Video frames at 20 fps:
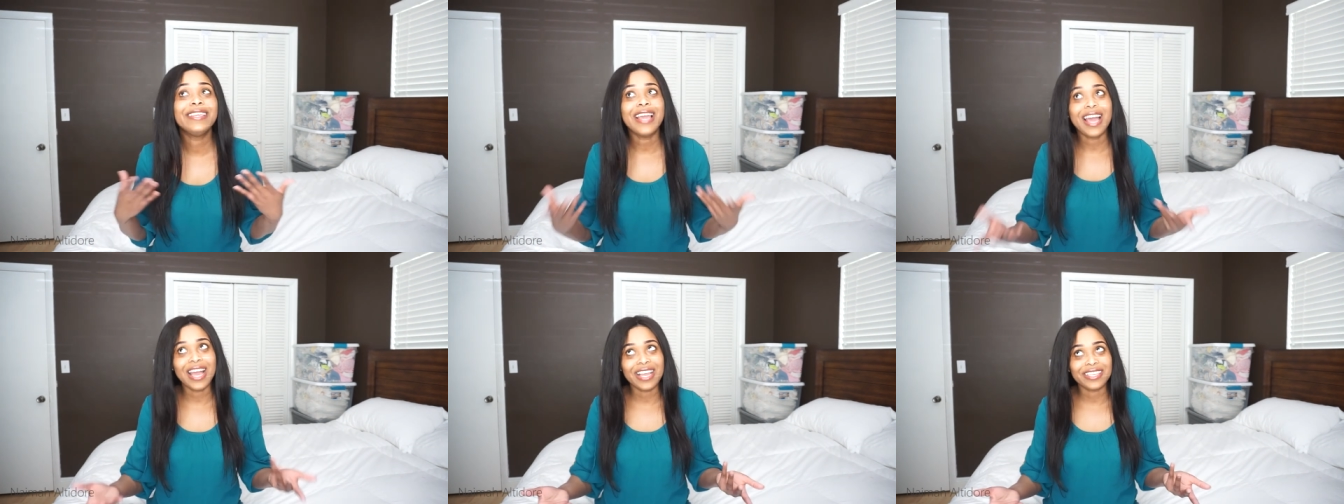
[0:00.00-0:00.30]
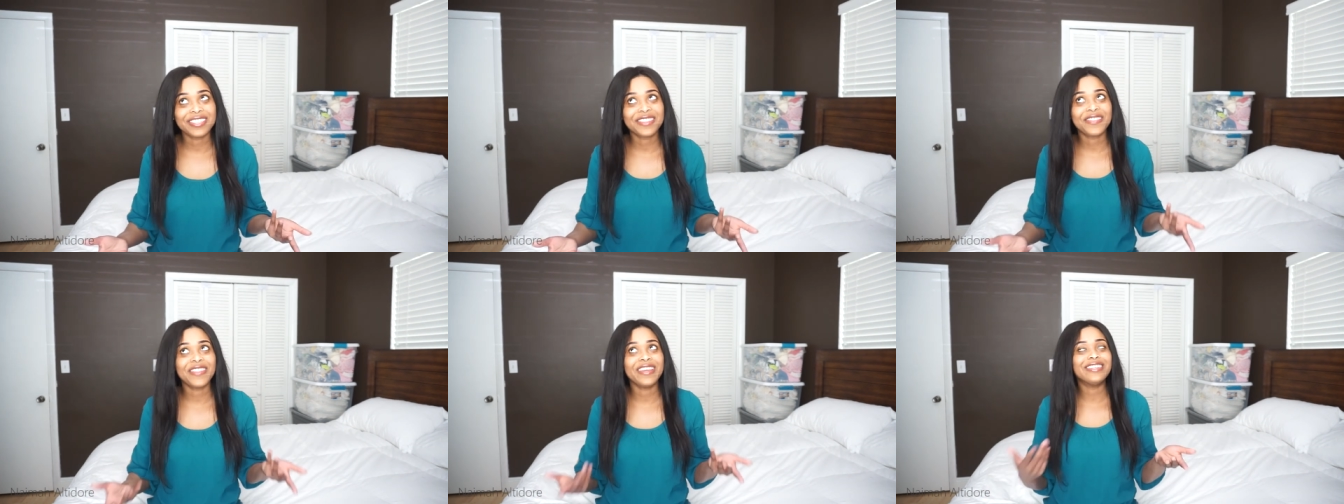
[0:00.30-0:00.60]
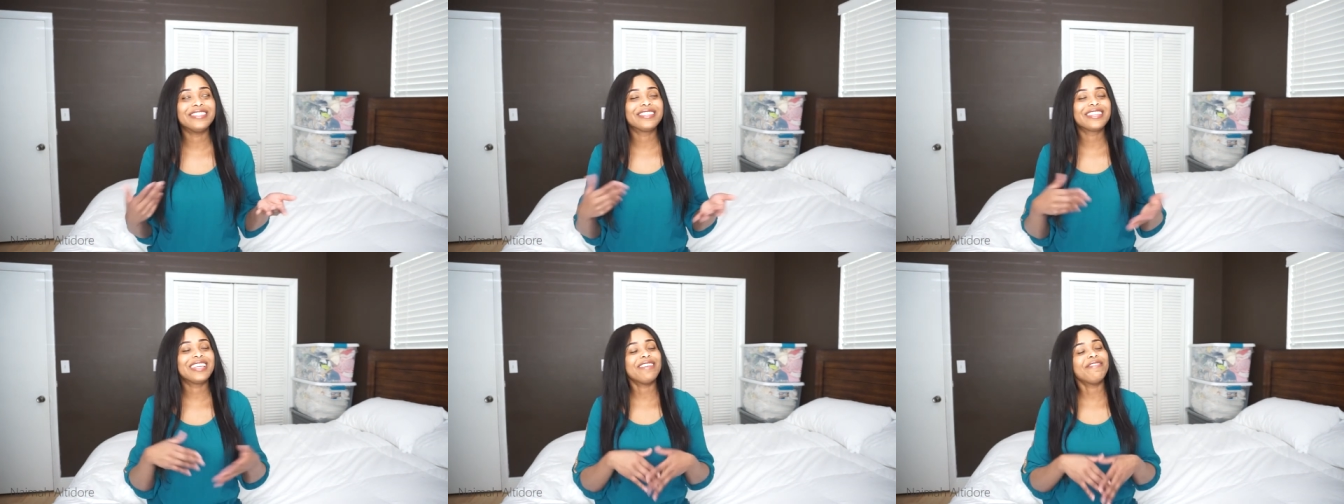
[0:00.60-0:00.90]
Yes,
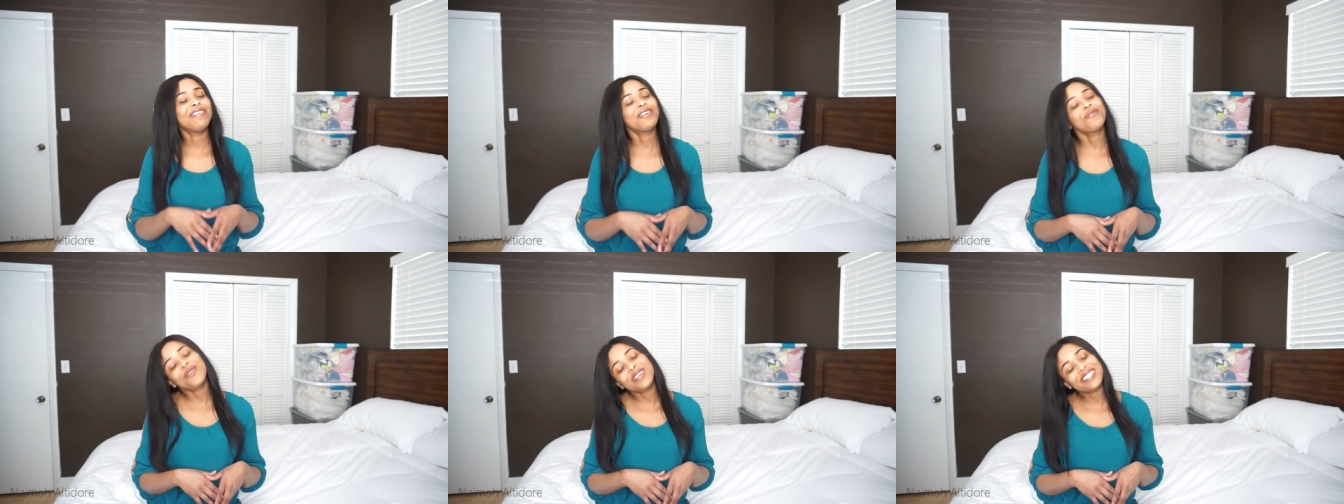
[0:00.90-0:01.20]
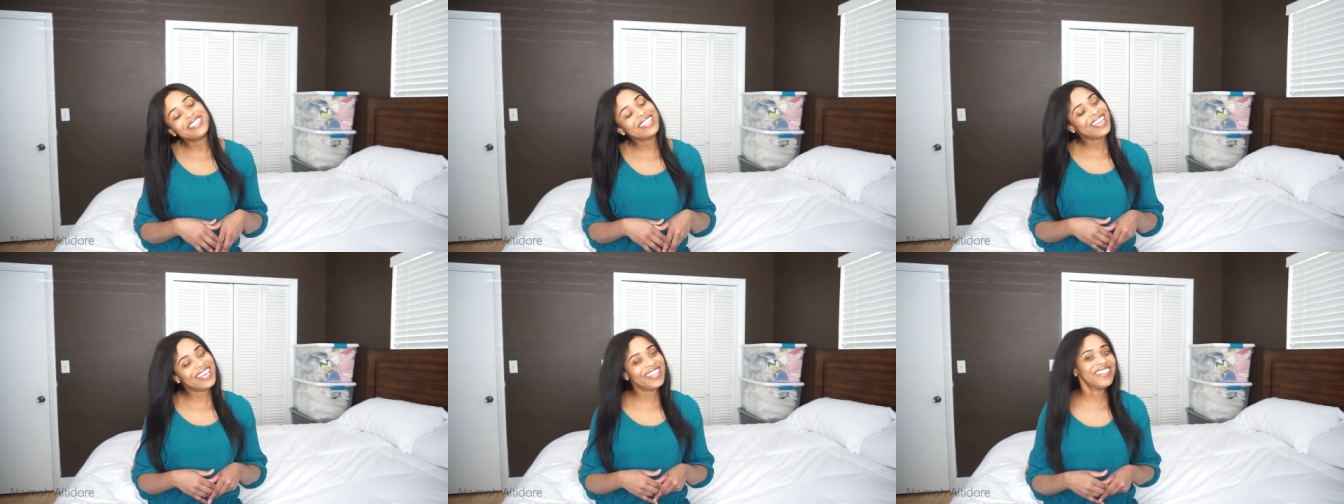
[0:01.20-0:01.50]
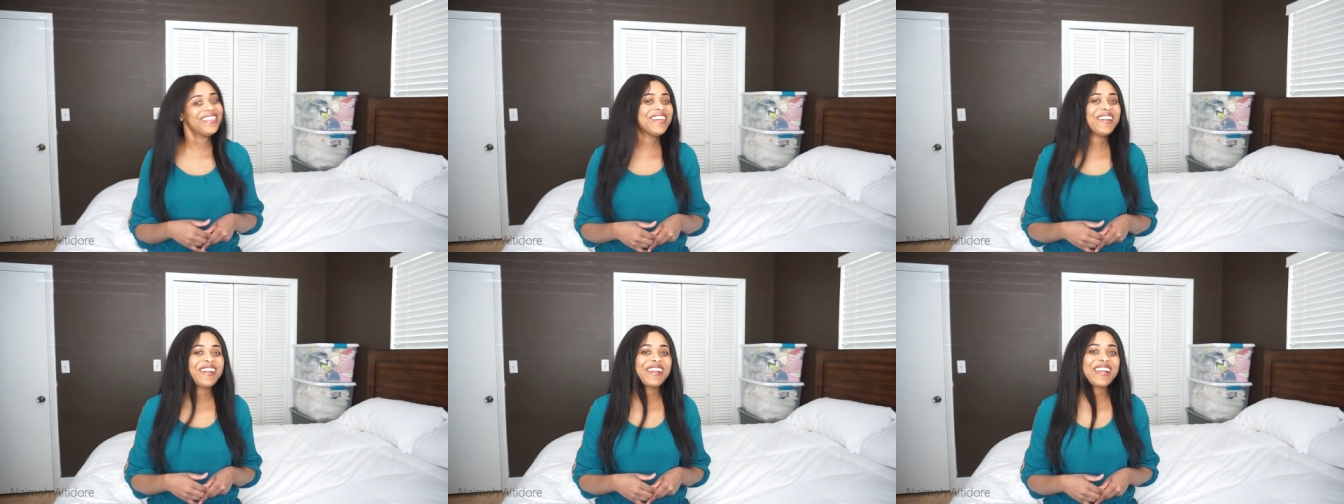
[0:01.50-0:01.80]
Thanksgiving was
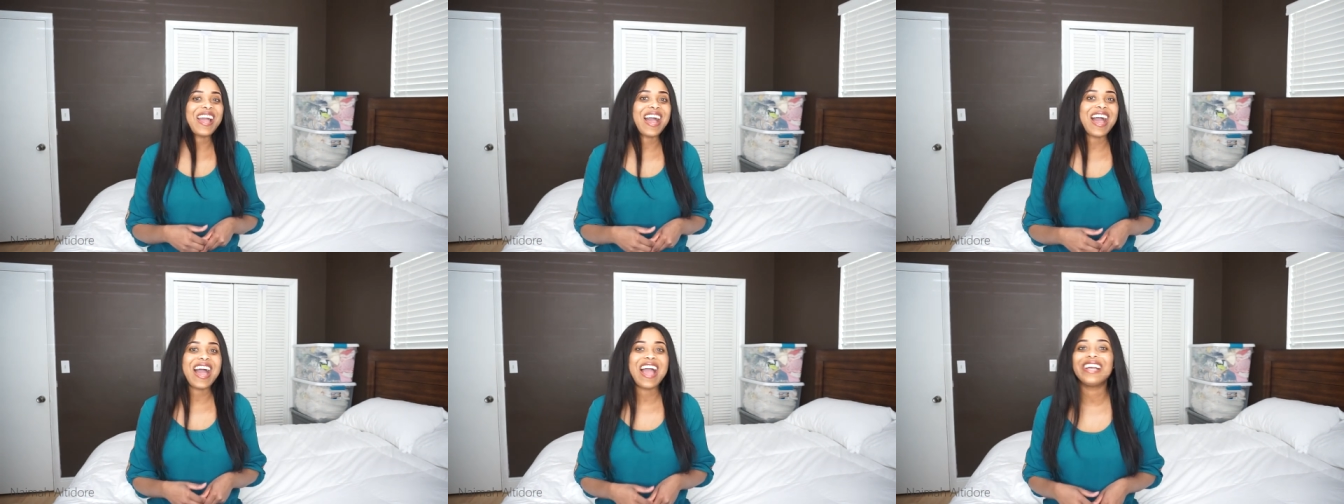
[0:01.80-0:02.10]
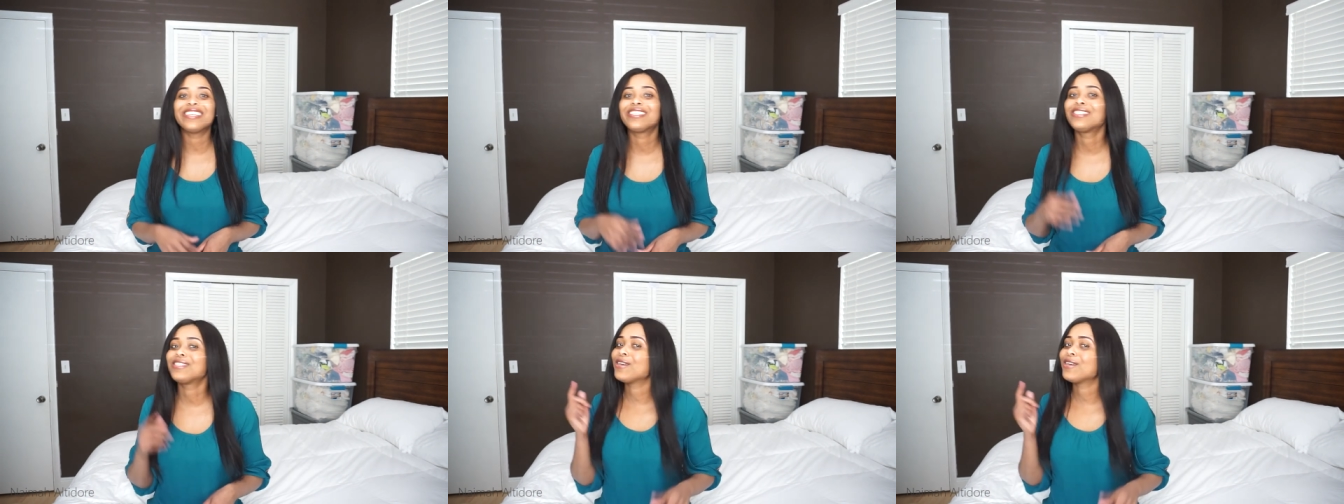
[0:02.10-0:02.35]
in there guys,